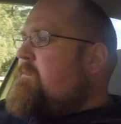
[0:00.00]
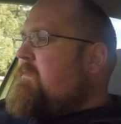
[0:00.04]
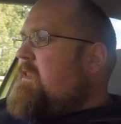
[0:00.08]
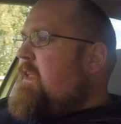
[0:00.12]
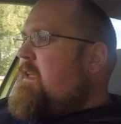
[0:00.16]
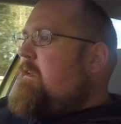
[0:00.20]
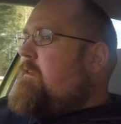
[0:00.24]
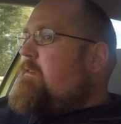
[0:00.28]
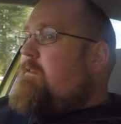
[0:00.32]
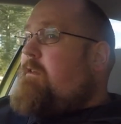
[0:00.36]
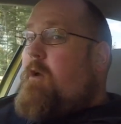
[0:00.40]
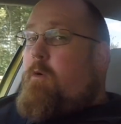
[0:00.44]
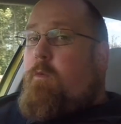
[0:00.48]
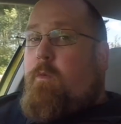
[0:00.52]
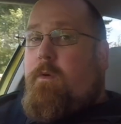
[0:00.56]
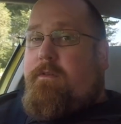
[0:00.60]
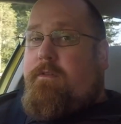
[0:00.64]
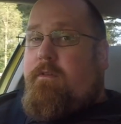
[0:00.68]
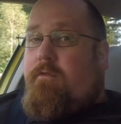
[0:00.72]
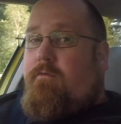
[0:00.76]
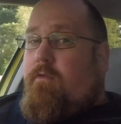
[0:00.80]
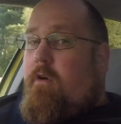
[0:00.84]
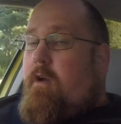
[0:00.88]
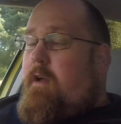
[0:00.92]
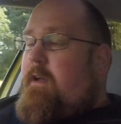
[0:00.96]
So what's
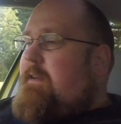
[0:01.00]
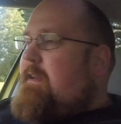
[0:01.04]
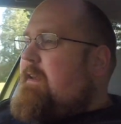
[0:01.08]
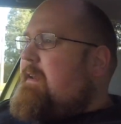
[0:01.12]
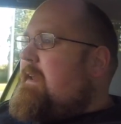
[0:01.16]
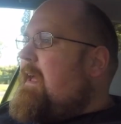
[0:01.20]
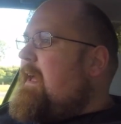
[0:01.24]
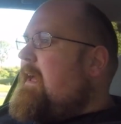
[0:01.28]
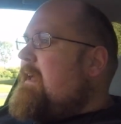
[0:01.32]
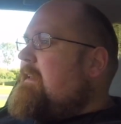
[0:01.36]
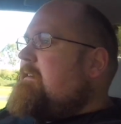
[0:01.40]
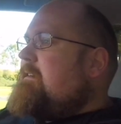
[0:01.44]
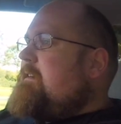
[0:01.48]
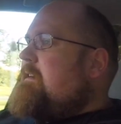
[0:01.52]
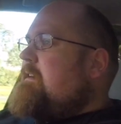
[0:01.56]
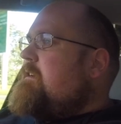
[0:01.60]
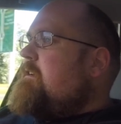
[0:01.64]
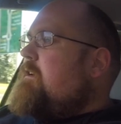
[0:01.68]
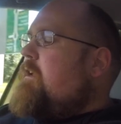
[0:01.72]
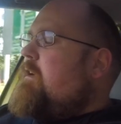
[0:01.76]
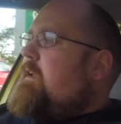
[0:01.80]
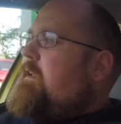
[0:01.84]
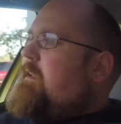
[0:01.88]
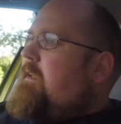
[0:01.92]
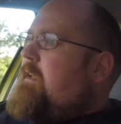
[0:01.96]
the ride and handling
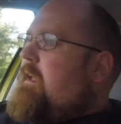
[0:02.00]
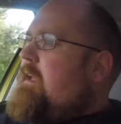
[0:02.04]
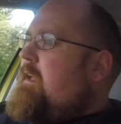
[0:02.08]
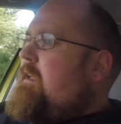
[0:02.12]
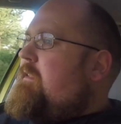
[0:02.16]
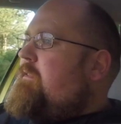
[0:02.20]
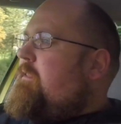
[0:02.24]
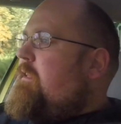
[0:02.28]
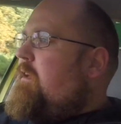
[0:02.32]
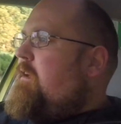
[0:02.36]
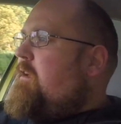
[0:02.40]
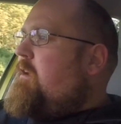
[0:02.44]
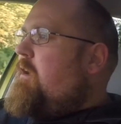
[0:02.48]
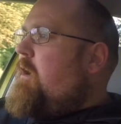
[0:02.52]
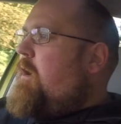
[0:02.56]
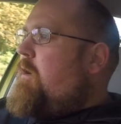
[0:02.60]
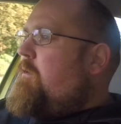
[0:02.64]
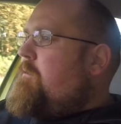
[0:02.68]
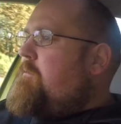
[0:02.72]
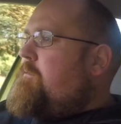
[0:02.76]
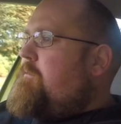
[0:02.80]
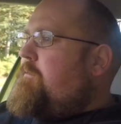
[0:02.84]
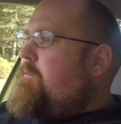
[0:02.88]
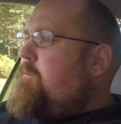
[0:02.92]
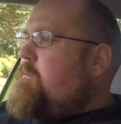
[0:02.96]
like in the
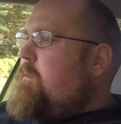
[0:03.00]
Golf?